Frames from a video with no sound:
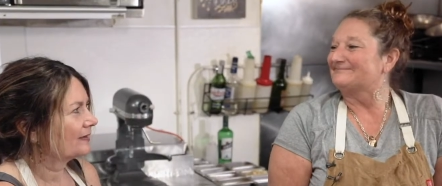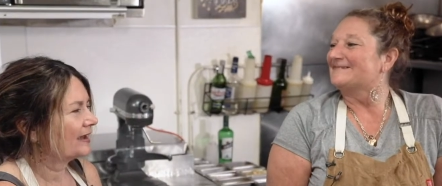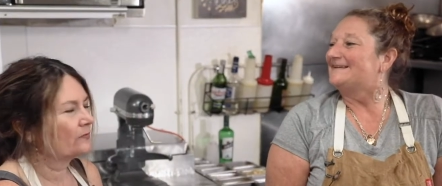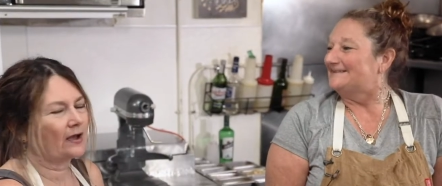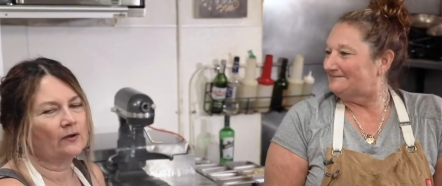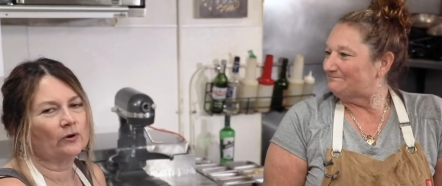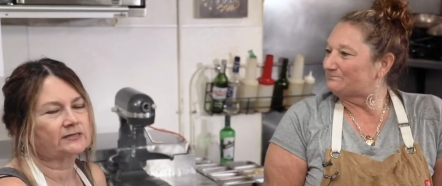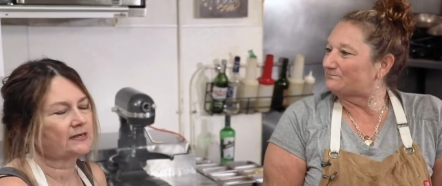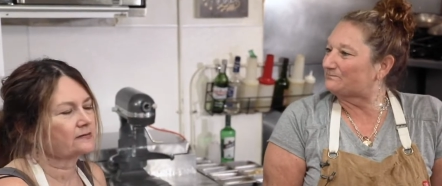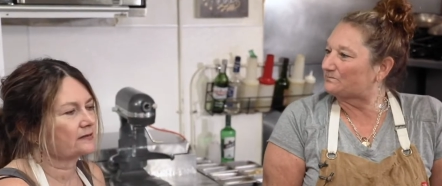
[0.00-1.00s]
Speaker 1: I, I
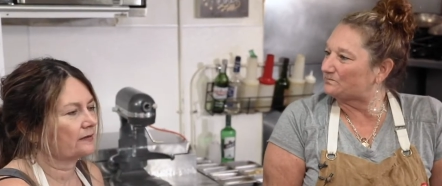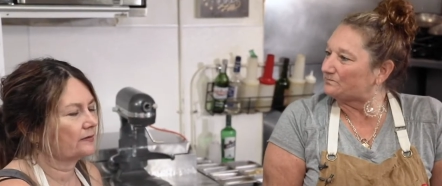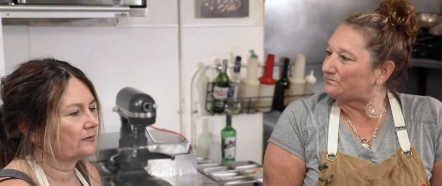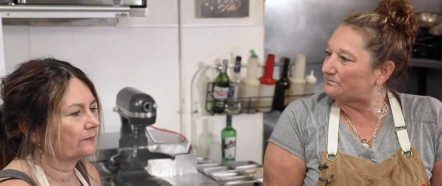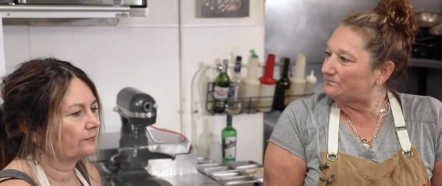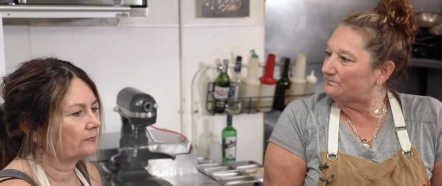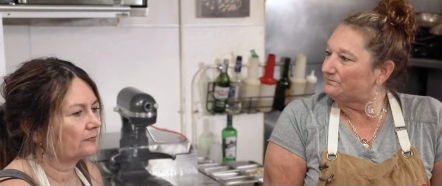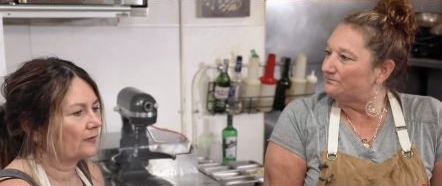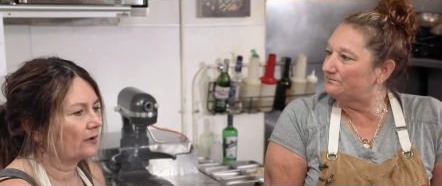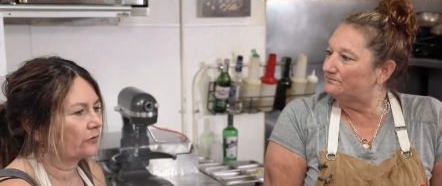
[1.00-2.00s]
worked as a,
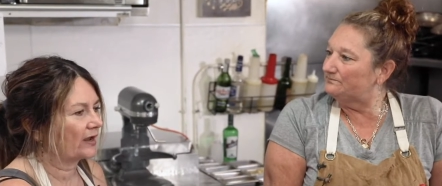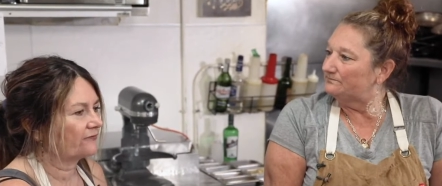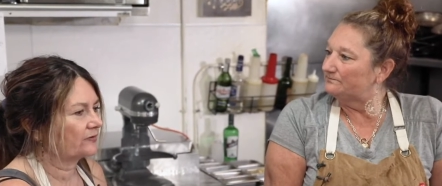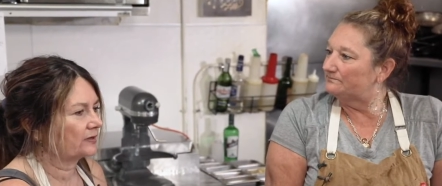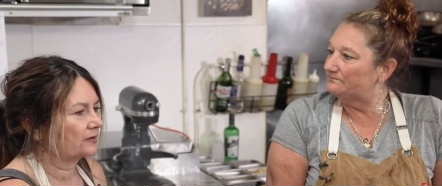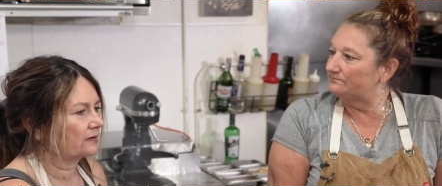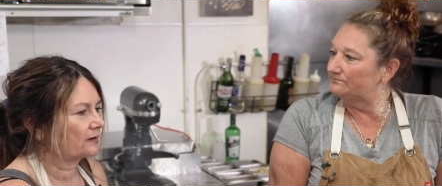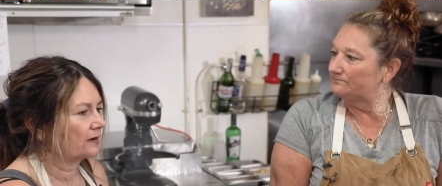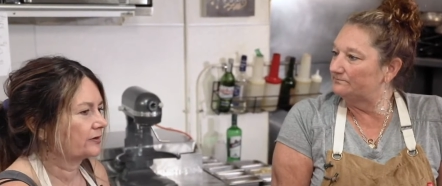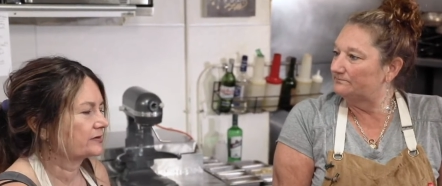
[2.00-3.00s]
a graphic
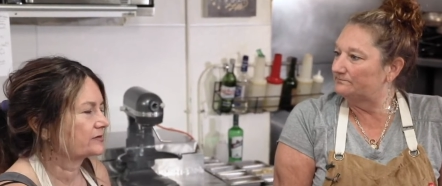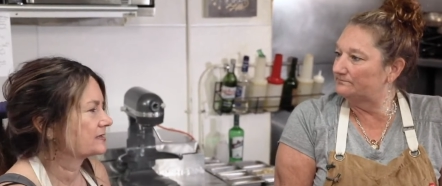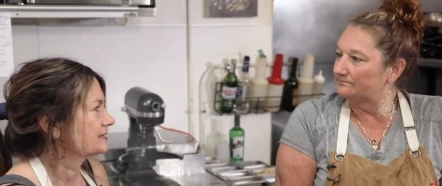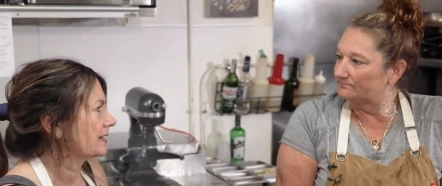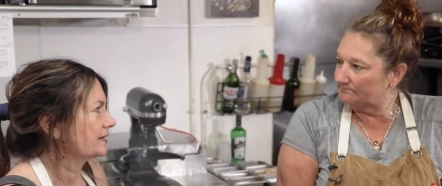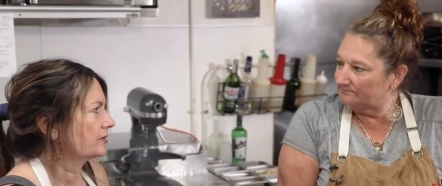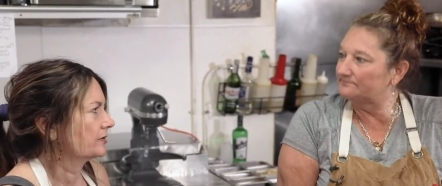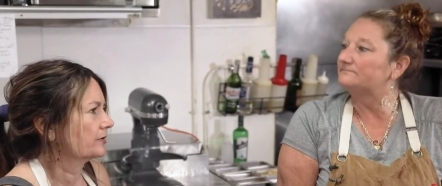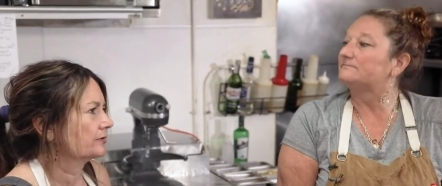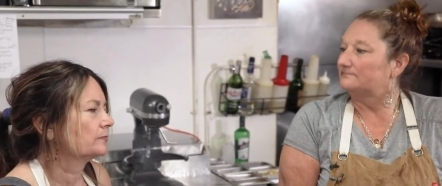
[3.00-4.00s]
artist
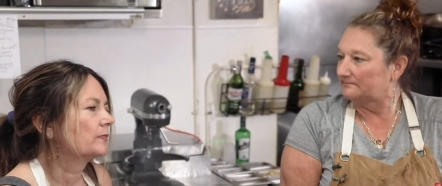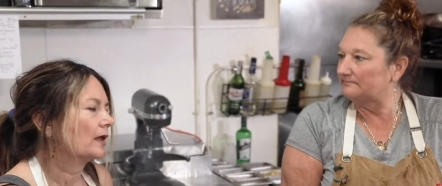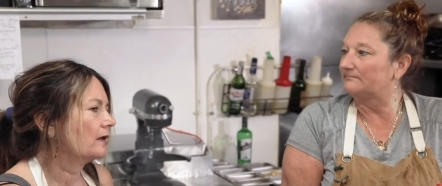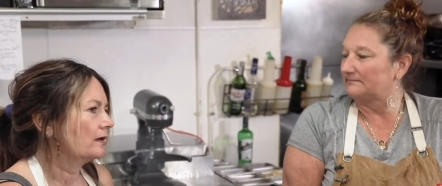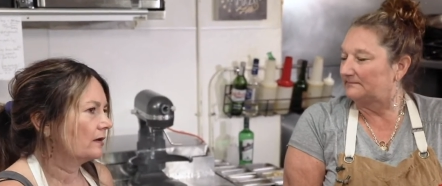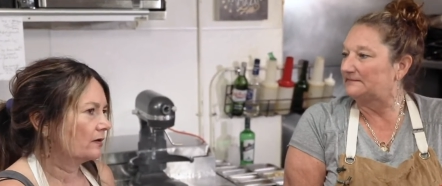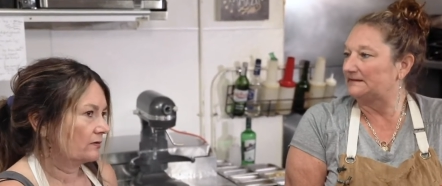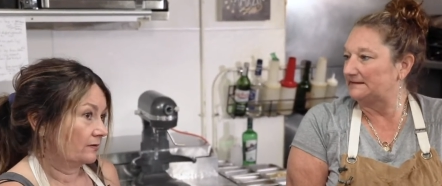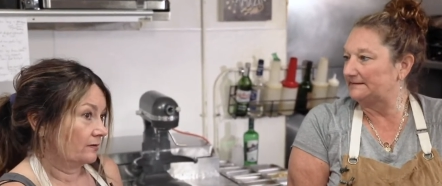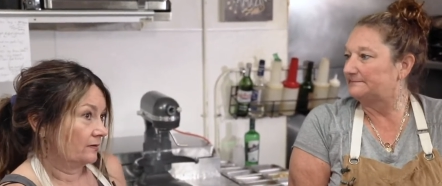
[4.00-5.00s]
designer
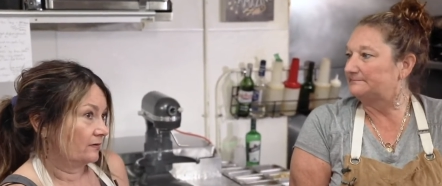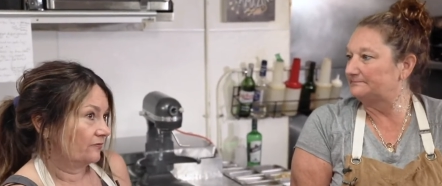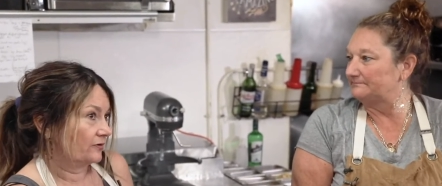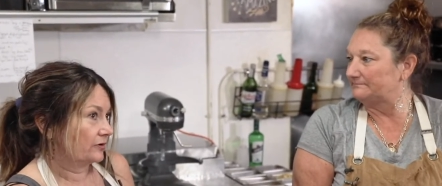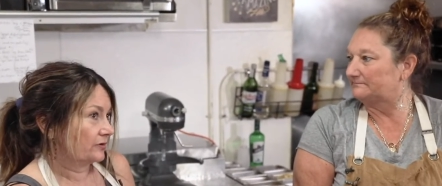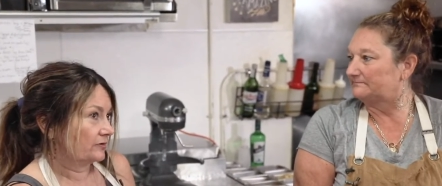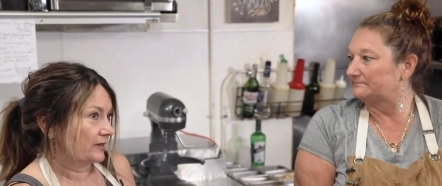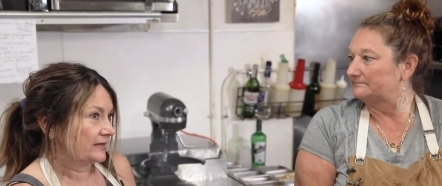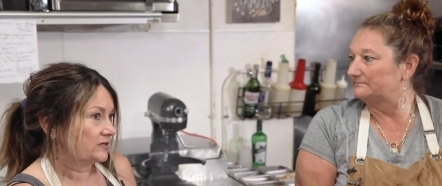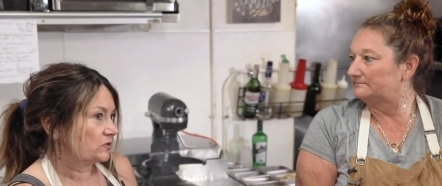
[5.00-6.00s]
for
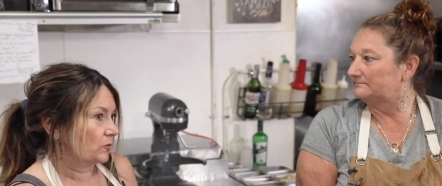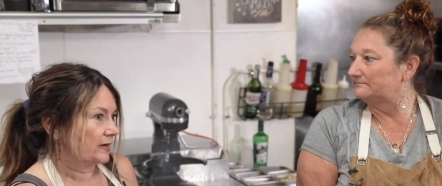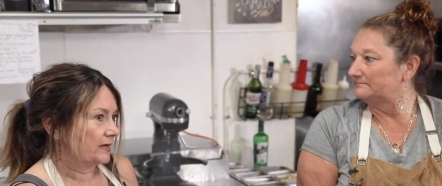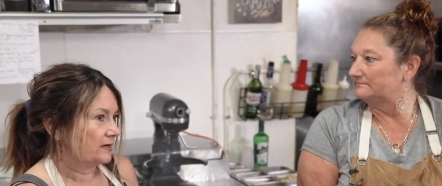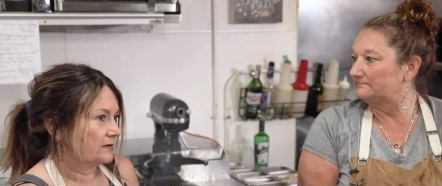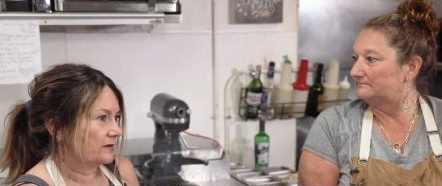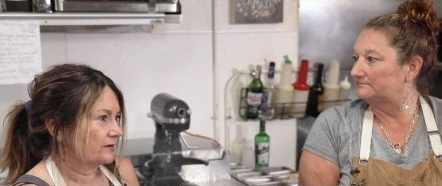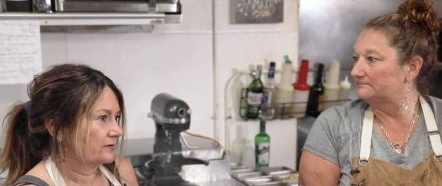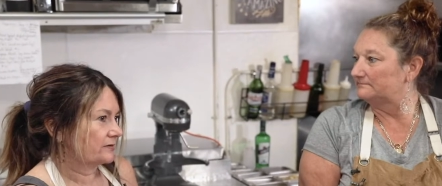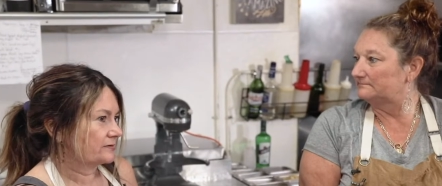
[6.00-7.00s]
like 20
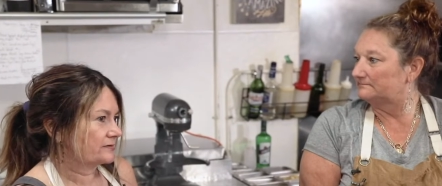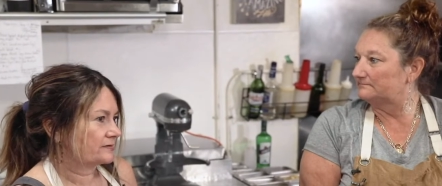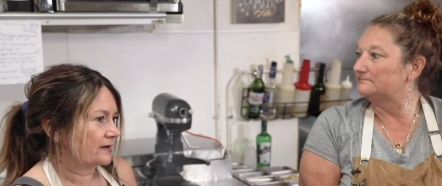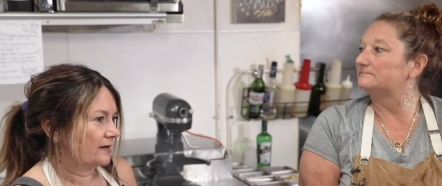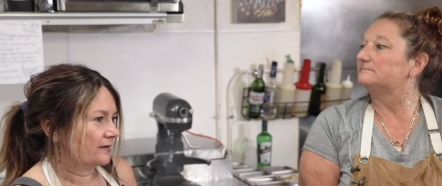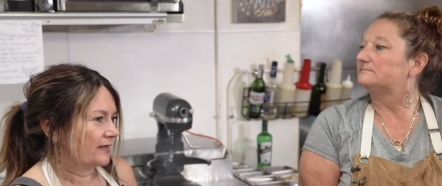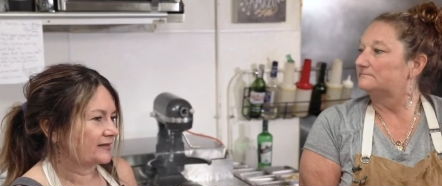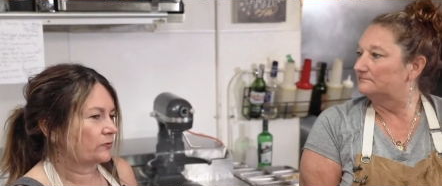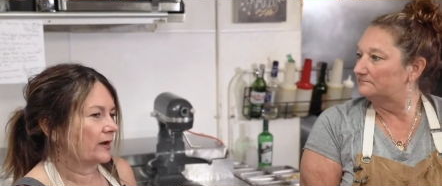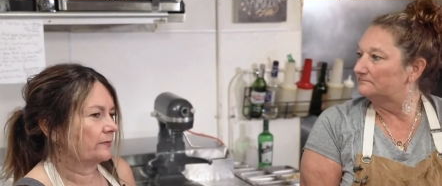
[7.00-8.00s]
years, and
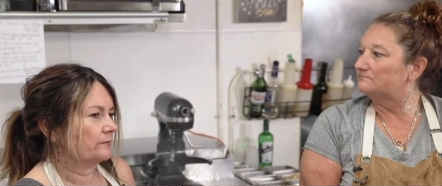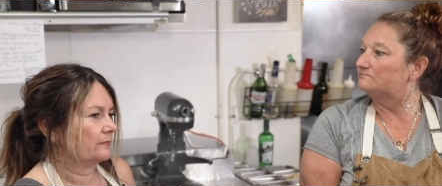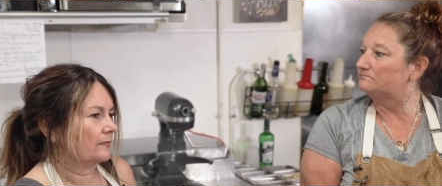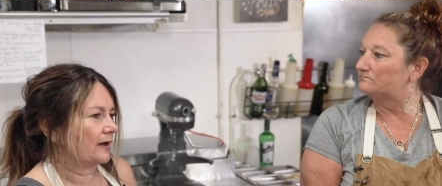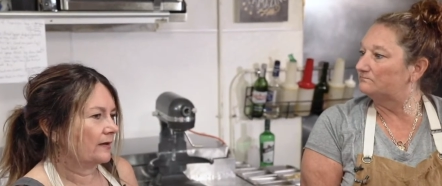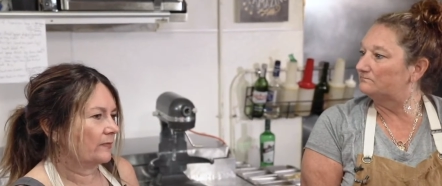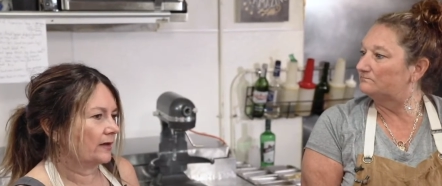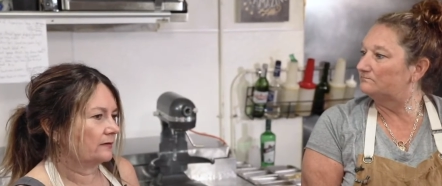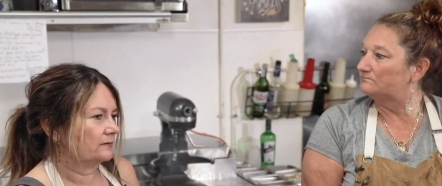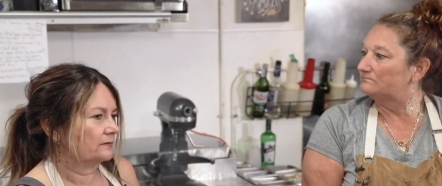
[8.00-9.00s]
that's where I, I
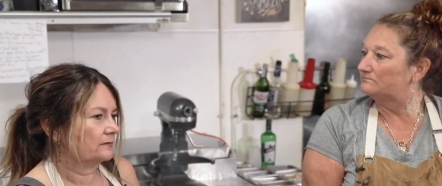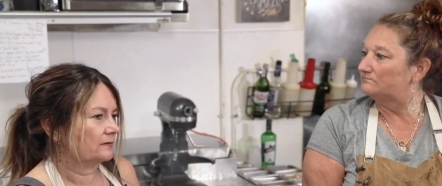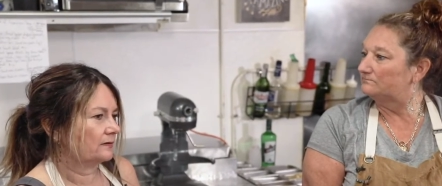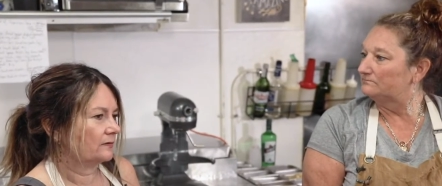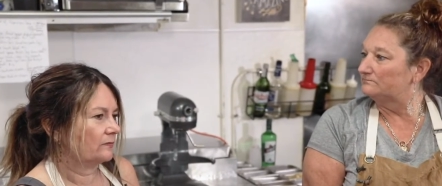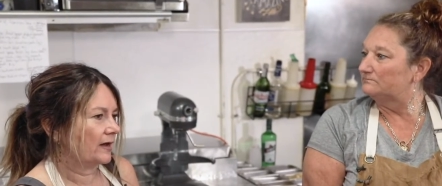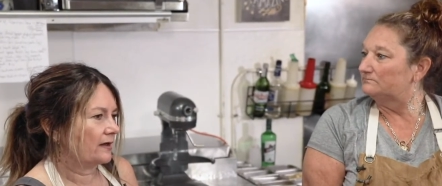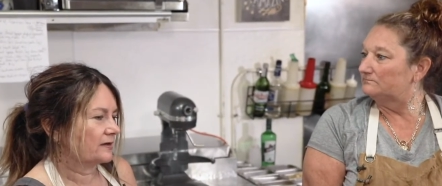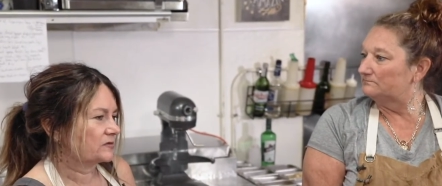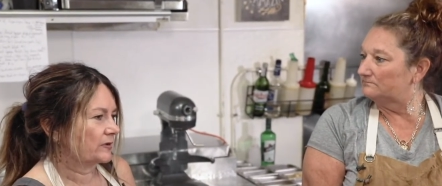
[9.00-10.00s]
met my
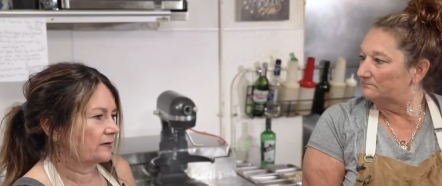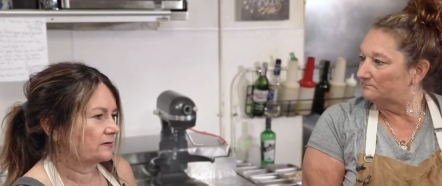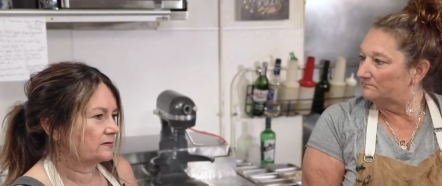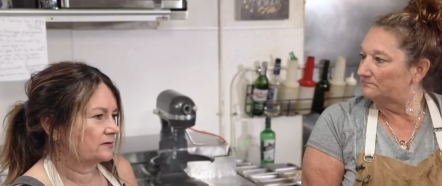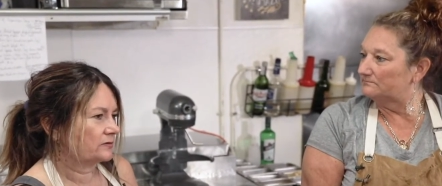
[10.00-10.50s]
husband,